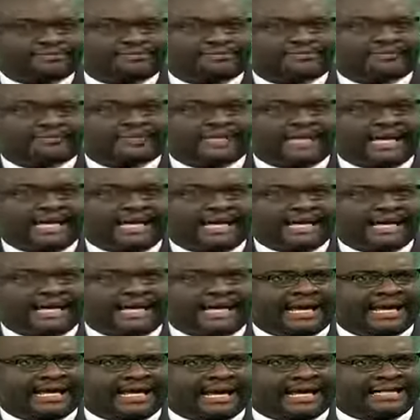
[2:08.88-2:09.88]

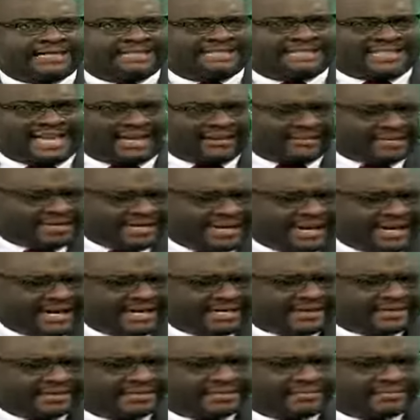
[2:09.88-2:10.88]
They sound
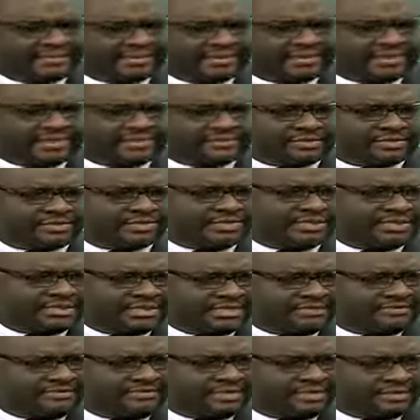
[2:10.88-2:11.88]
alike, but they're totally
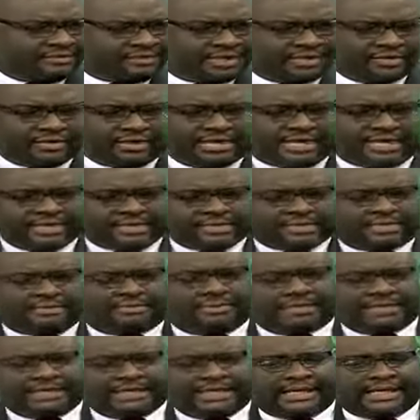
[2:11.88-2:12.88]
different. When you hear
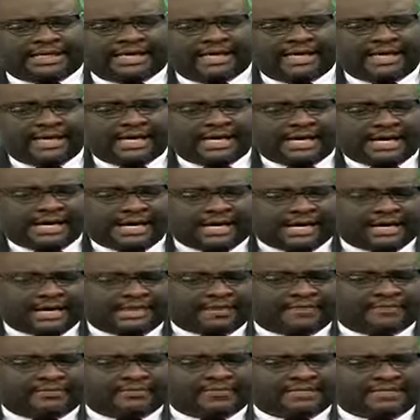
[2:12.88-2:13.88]
somebody
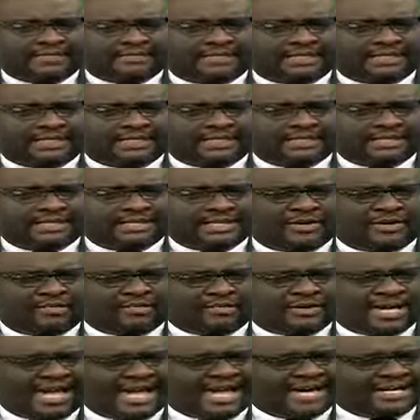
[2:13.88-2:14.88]
is
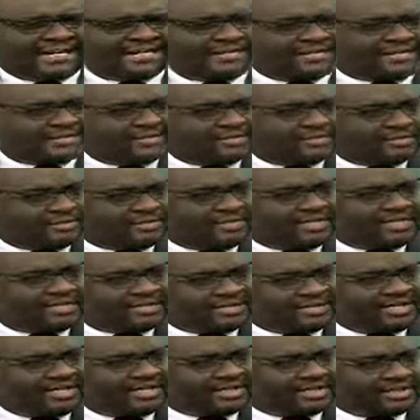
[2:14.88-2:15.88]
reacting to
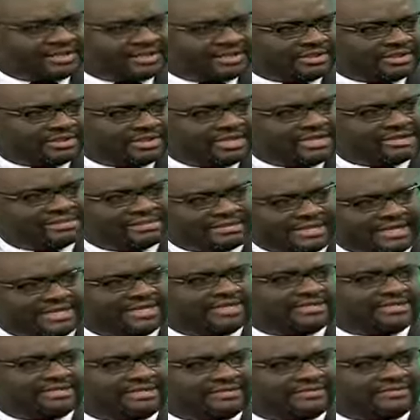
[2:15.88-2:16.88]
medication, that's negative.